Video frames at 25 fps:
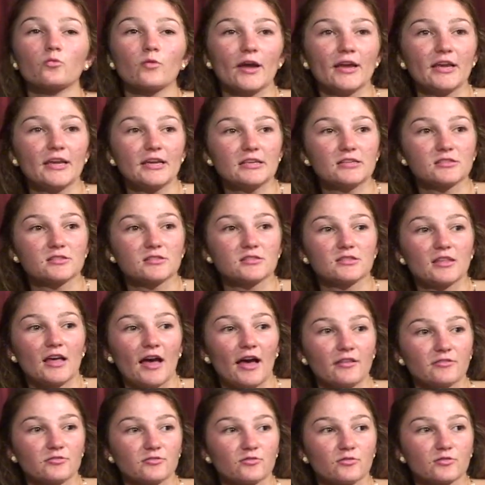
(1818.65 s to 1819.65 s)
right in
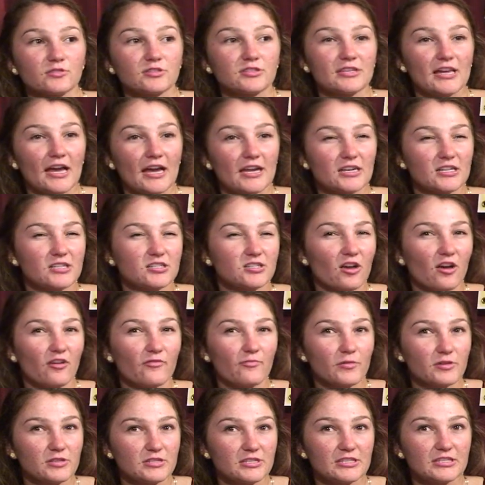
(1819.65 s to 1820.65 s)
that, towards the end of
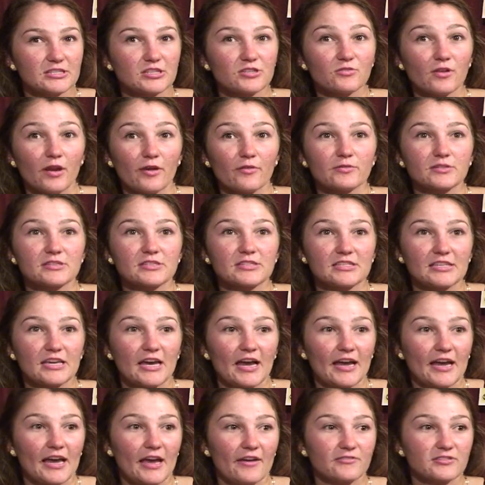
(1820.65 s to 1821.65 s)
softball season, right when
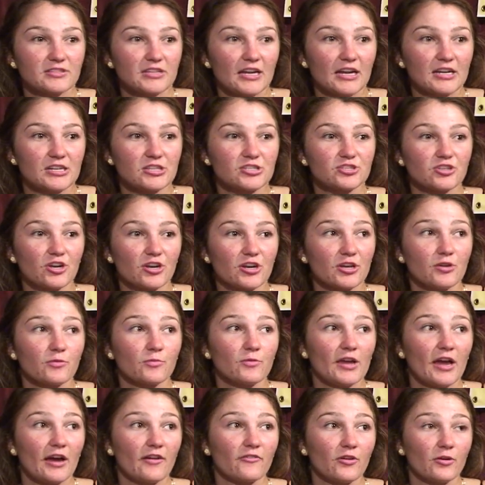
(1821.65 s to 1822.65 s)
CIF's kind of starting,
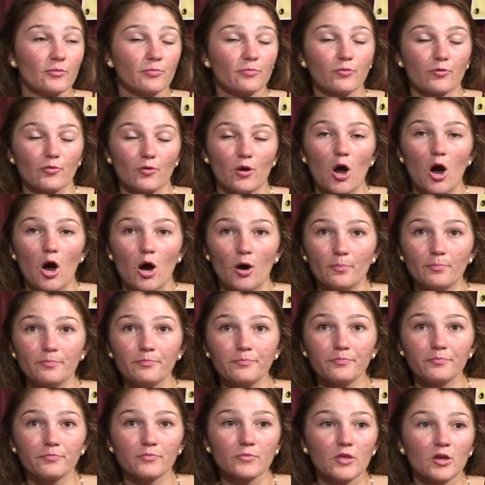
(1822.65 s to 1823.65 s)
we have our prom,
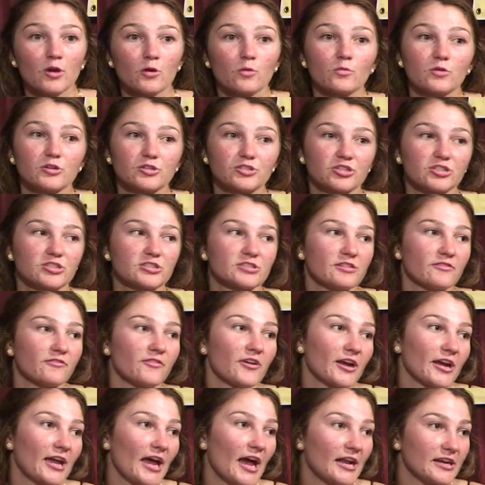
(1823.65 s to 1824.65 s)
which is the
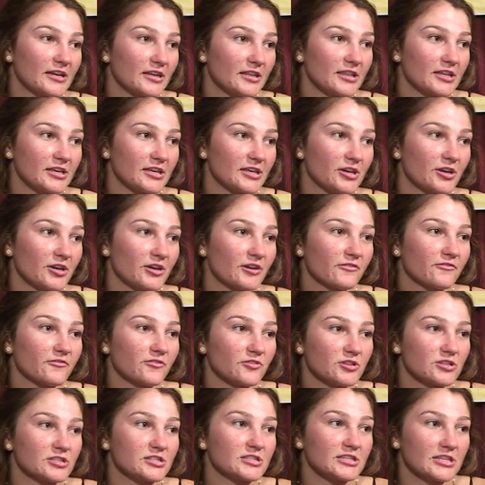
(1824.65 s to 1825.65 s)
very end of the year for
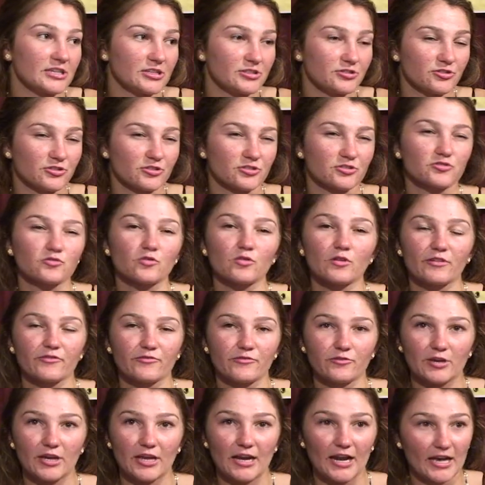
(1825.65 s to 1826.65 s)
the seniors, or if
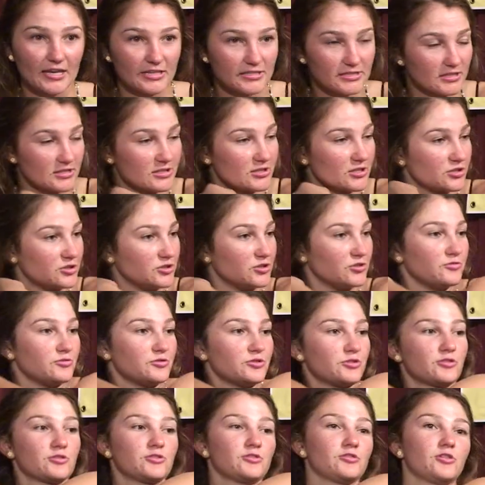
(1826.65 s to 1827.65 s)
you get asked as a
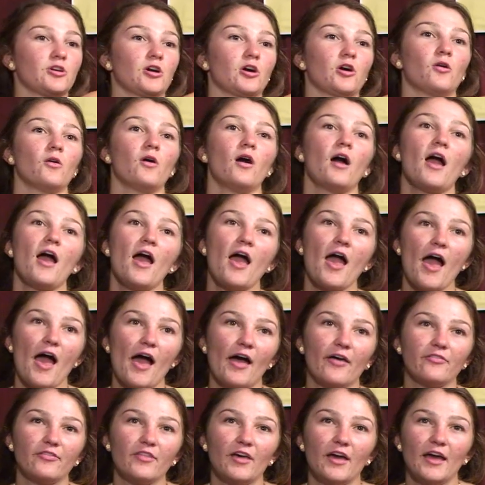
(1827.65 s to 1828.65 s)
junior, you go.
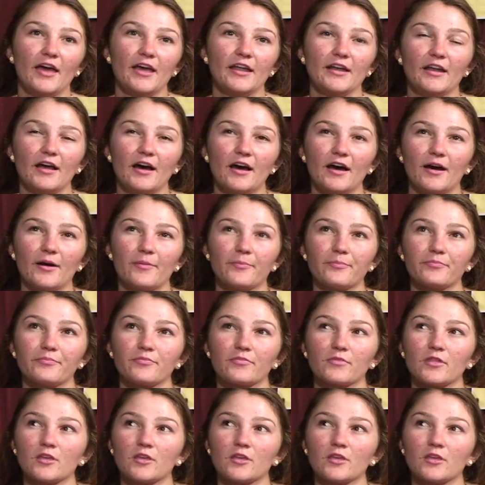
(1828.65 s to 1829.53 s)
And then